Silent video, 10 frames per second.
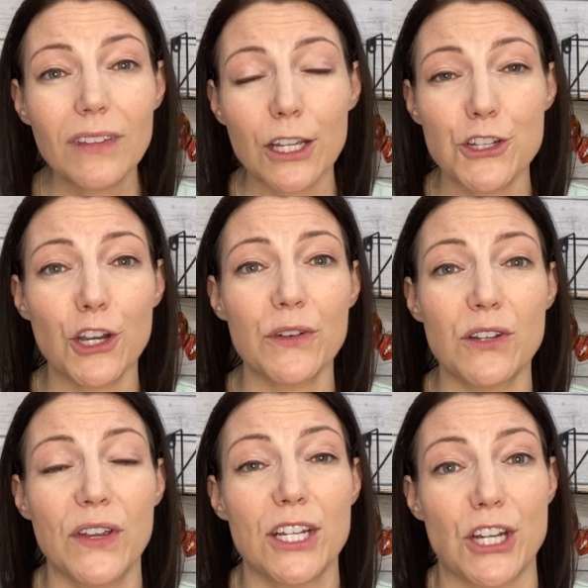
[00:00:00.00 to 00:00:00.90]
service
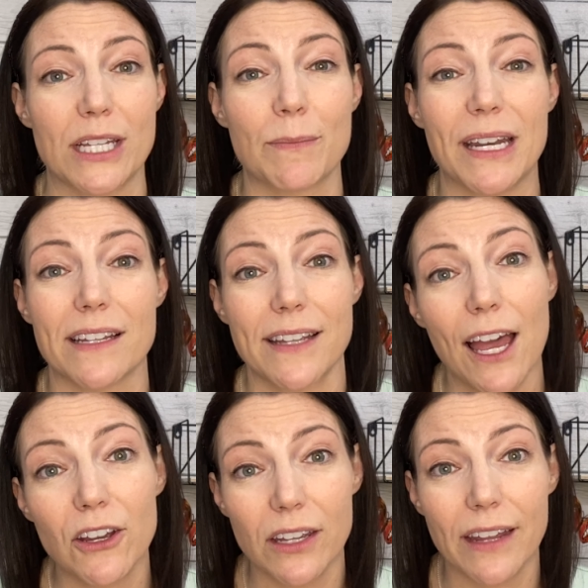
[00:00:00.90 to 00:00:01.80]
fee adjustment is
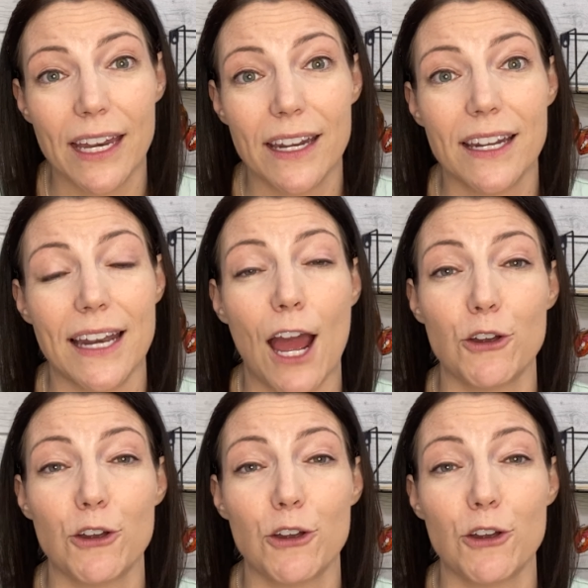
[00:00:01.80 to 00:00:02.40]
calculated and how